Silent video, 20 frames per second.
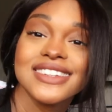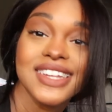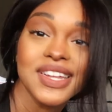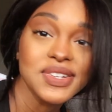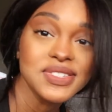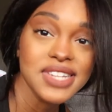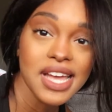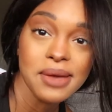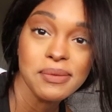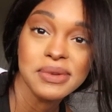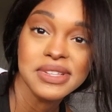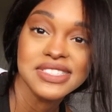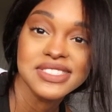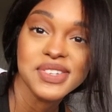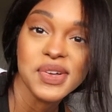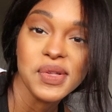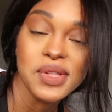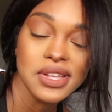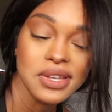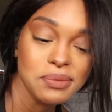Not Diamond's
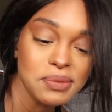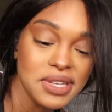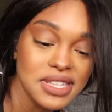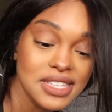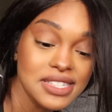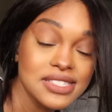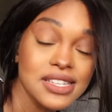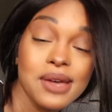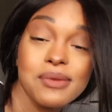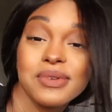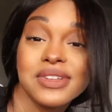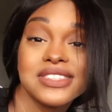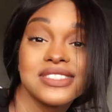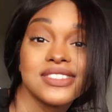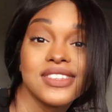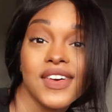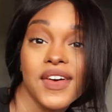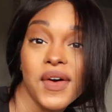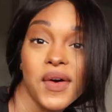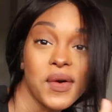calling me. This happens
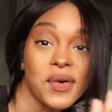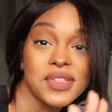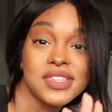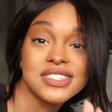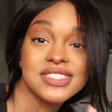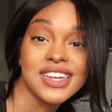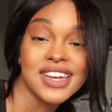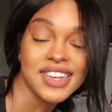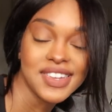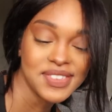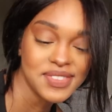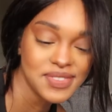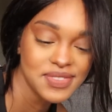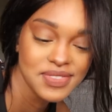all the time.